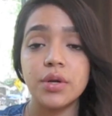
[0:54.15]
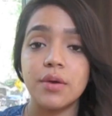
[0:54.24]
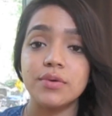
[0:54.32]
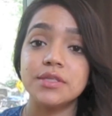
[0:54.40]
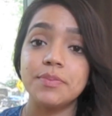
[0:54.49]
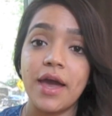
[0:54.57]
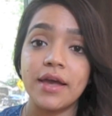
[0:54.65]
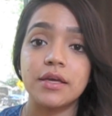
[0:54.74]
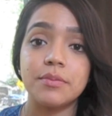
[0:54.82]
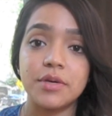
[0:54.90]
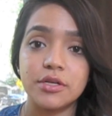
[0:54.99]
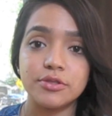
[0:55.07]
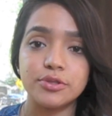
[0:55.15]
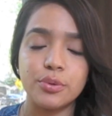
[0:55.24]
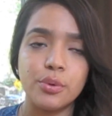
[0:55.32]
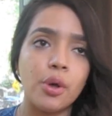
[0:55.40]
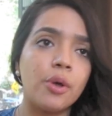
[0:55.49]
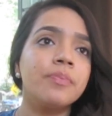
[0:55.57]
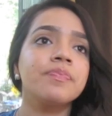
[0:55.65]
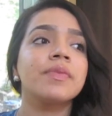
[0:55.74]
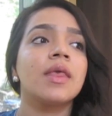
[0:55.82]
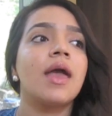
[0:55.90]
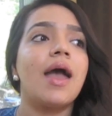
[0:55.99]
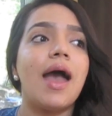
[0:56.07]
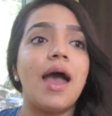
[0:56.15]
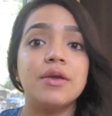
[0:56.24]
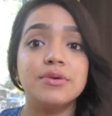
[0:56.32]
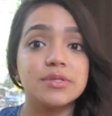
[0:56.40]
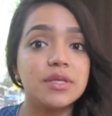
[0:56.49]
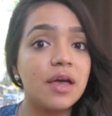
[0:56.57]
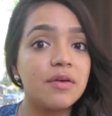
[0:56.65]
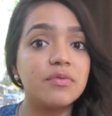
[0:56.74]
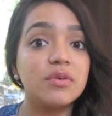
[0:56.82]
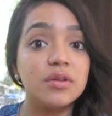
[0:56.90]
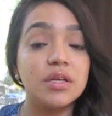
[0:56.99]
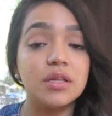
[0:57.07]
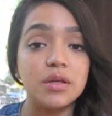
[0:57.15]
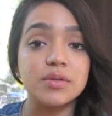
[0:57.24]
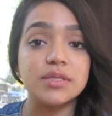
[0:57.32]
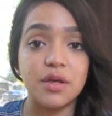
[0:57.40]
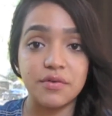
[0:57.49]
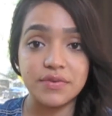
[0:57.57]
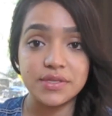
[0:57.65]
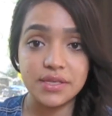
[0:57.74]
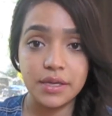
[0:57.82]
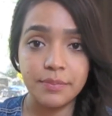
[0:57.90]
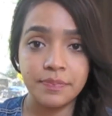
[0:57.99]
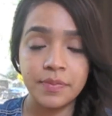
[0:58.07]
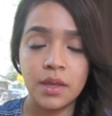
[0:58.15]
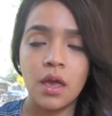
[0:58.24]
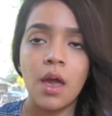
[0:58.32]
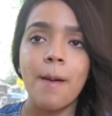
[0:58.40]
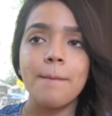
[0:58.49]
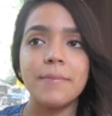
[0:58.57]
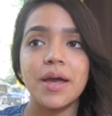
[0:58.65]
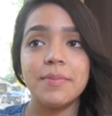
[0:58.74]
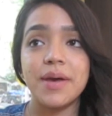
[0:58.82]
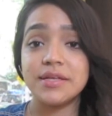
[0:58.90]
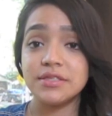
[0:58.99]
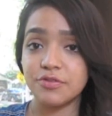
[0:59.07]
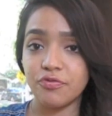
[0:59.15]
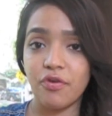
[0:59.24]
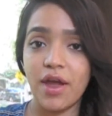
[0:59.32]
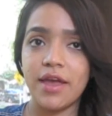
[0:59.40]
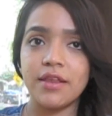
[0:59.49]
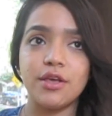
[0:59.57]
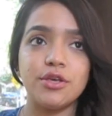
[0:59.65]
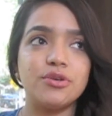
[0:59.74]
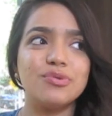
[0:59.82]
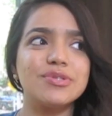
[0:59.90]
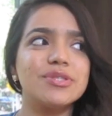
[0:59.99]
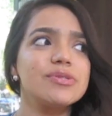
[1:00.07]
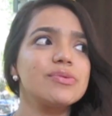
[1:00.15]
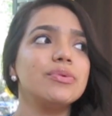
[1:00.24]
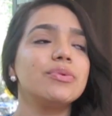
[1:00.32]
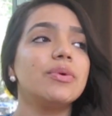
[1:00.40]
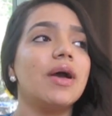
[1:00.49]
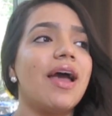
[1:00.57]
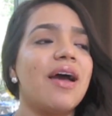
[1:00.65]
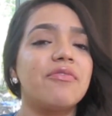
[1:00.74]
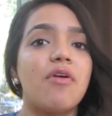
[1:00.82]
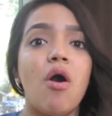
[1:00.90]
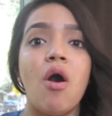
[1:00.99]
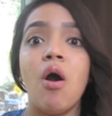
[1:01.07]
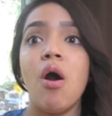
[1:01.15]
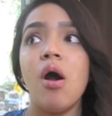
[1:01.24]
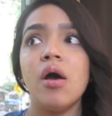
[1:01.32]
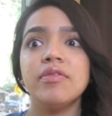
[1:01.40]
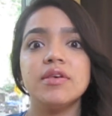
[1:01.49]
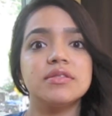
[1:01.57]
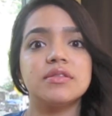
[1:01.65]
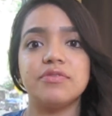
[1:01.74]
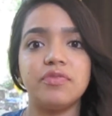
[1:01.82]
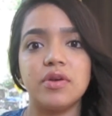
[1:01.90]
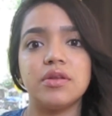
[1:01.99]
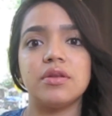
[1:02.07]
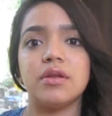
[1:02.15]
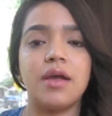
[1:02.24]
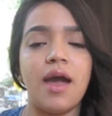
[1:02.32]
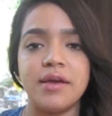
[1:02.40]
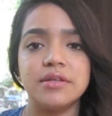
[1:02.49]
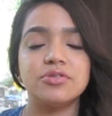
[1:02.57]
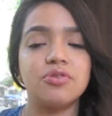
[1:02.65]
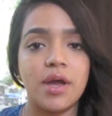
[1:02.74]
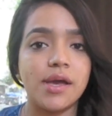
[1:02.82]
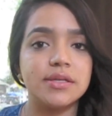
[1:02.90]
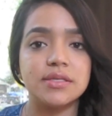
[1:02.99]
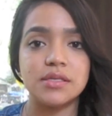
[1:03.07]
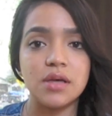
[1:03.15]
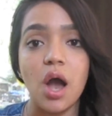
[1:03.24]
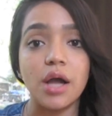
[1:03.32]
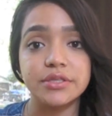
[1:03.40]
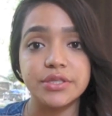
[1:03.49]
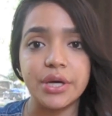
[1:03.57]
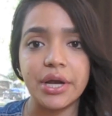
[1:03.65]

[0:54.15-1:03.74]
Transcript: When I was back in middle school, I used to have really low self-esteem. My best friend used to have all these different guys trying to talk to